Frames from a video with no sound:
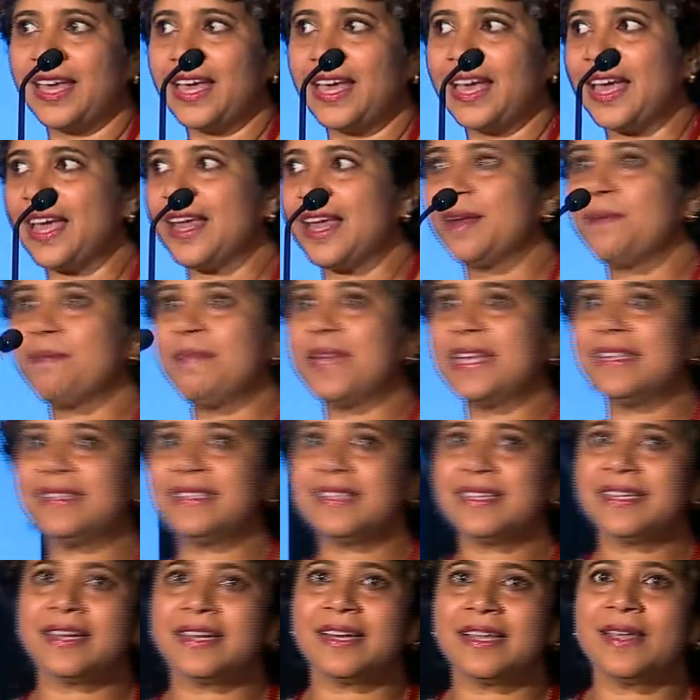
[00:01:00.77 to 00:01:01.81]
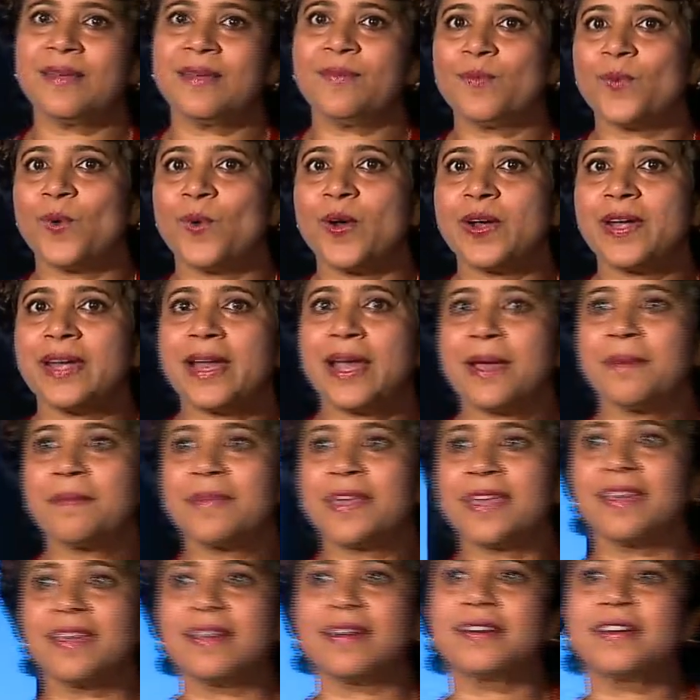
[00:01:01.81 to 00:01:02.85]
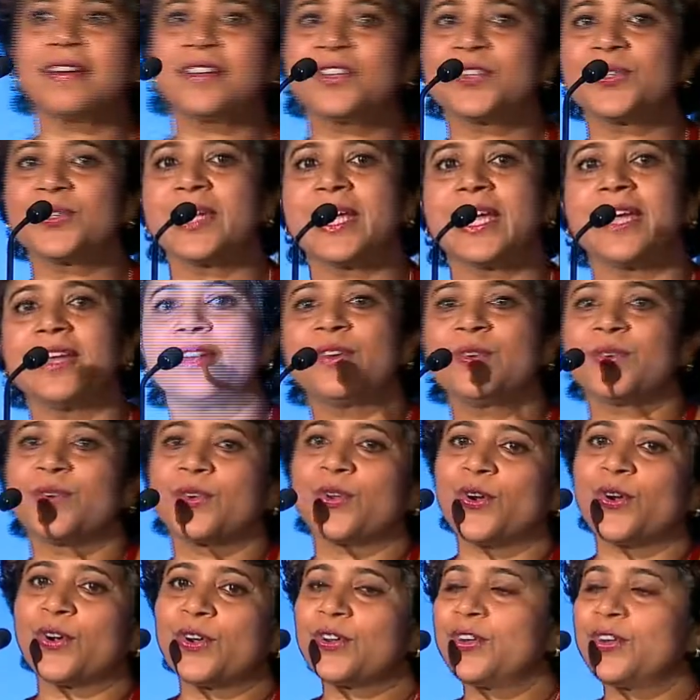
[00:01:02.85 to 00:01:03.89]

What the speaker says: And basically what I'm here today to talk